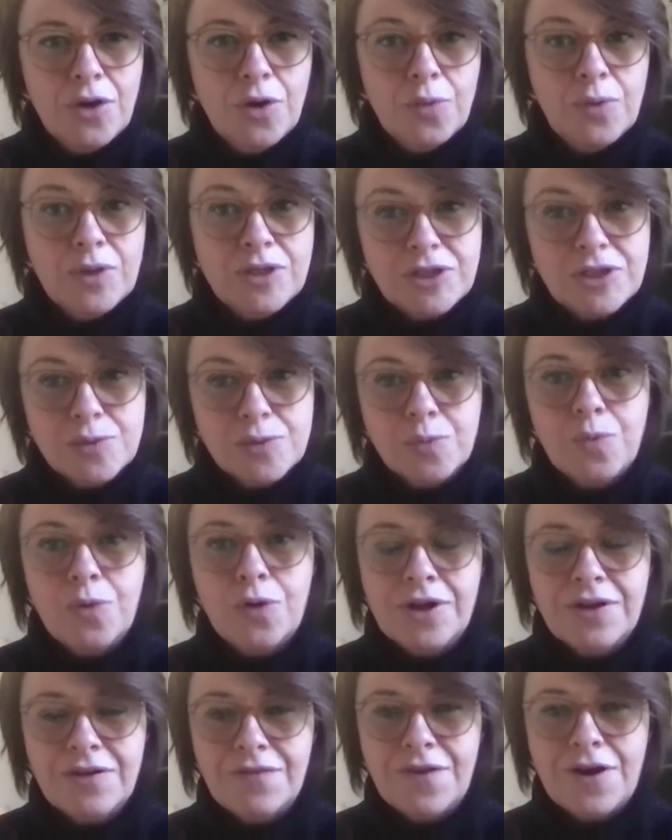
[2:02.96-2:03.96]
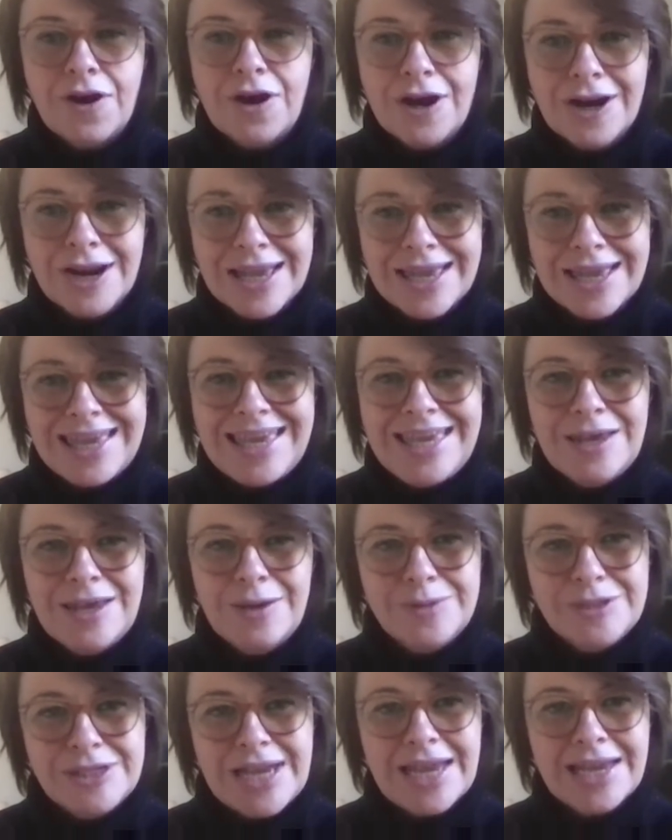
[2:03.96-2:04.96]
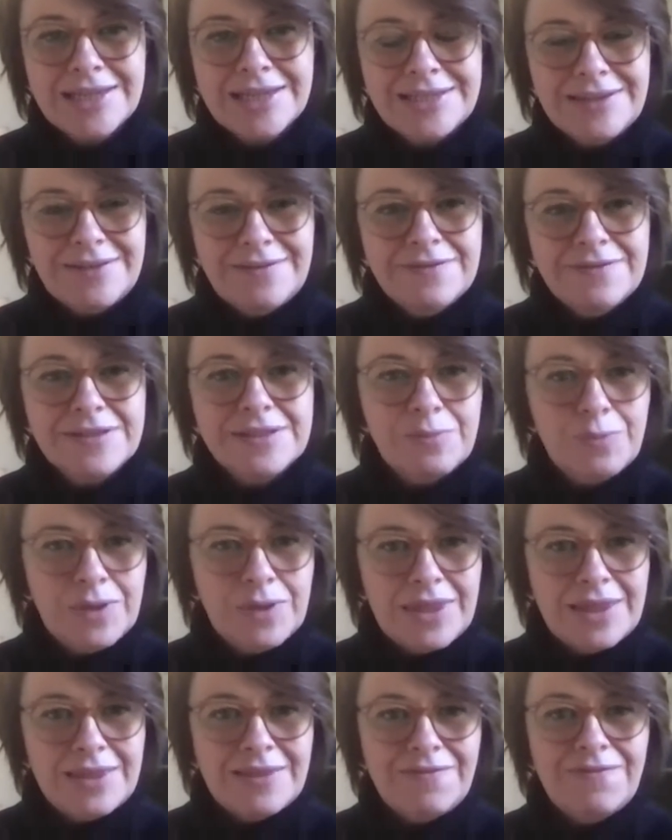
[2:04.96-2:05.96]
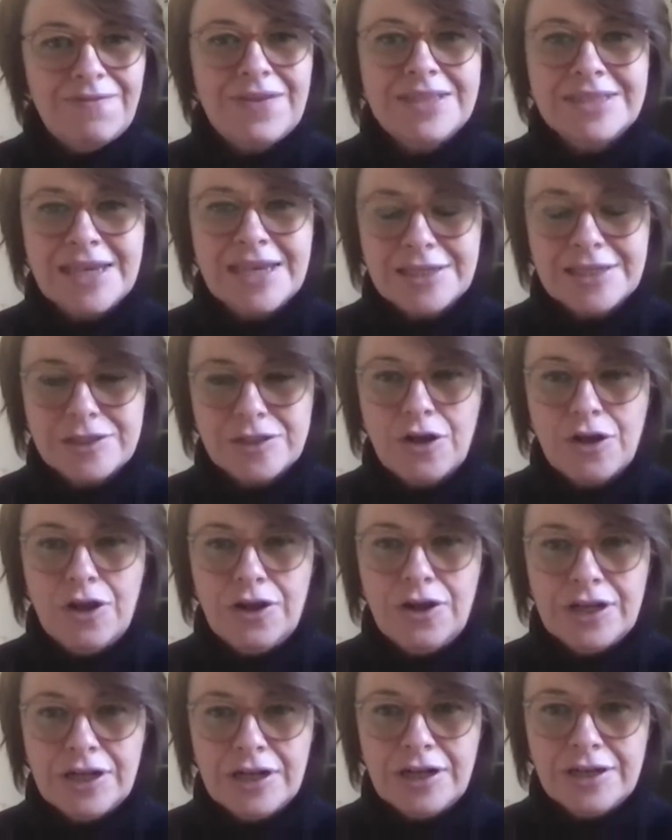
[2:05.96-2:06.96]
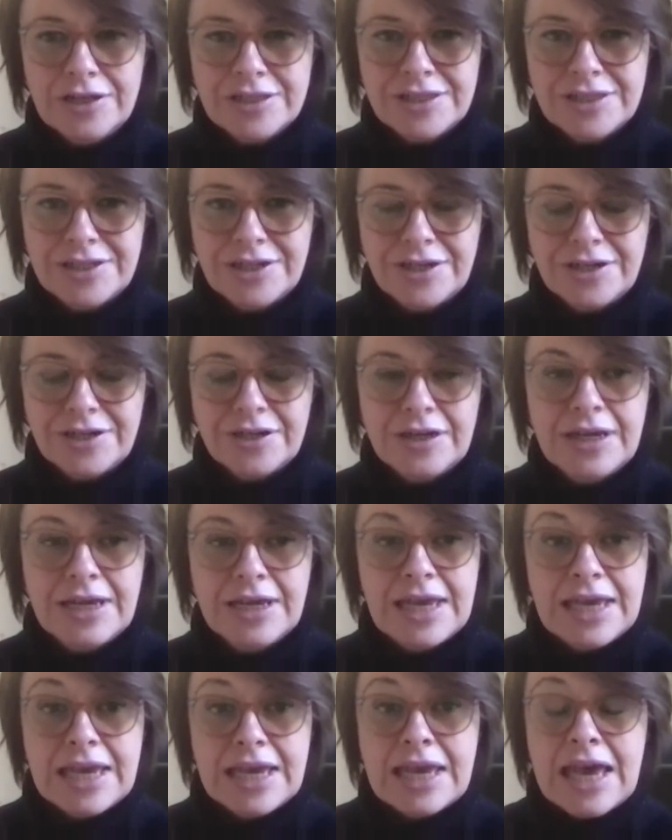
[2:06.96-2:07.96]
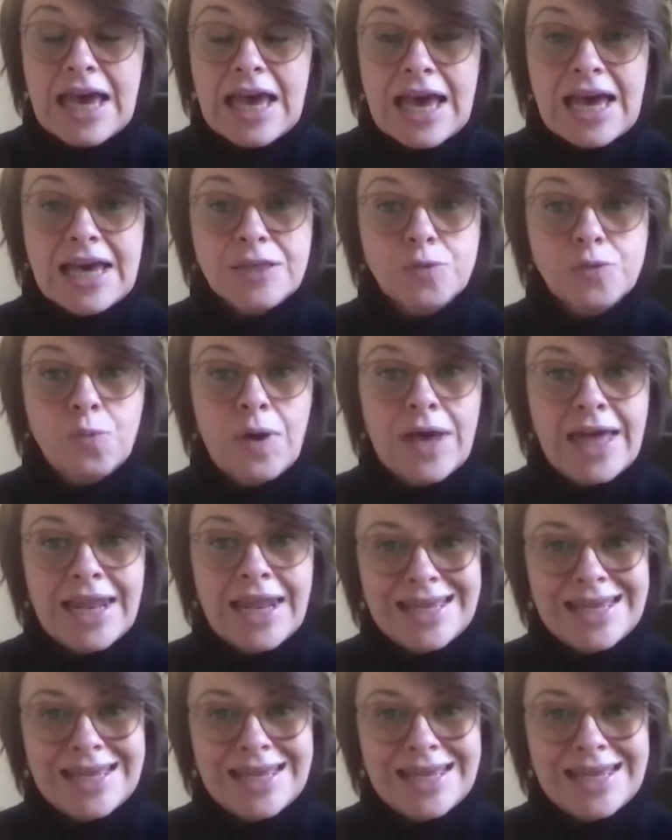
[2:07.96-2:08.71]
which is one of our key objectives within the Fintech Scotland cluster, as well